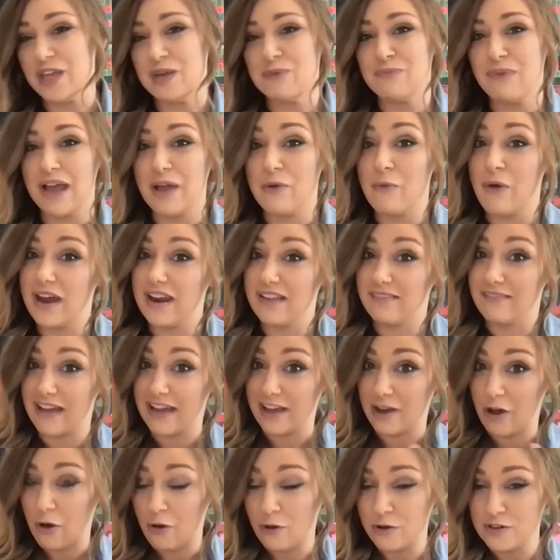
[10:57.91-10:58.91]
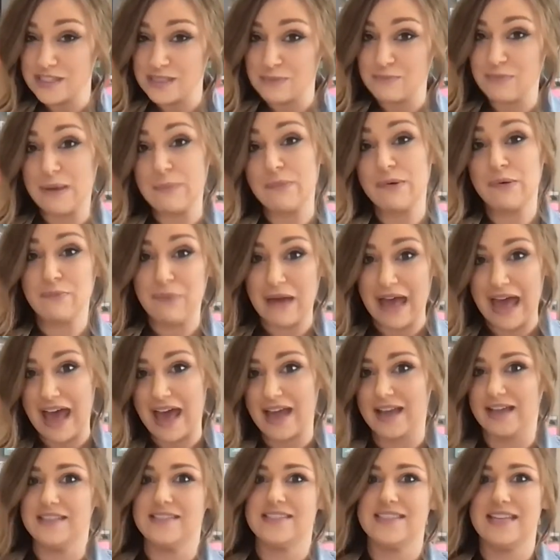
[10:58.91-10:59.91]
you might want to like hold some people
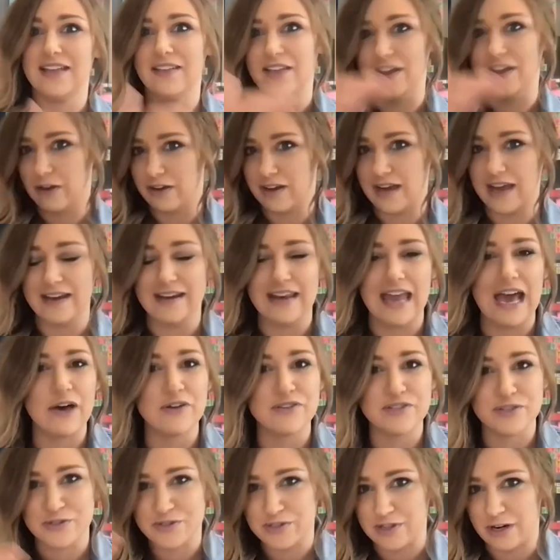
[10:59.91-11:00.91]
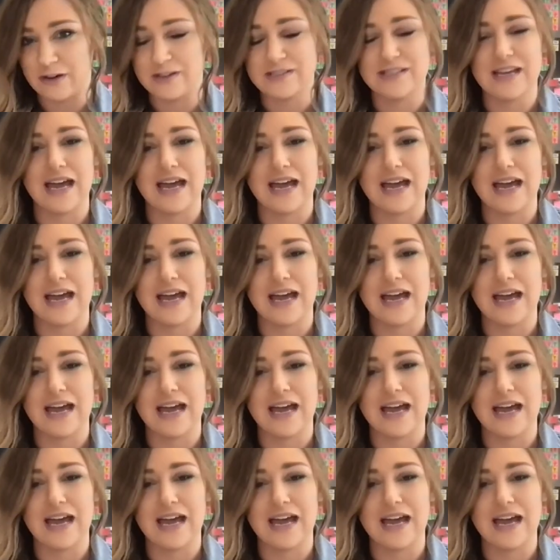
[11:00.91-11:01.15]
back and say like, okay, now's your start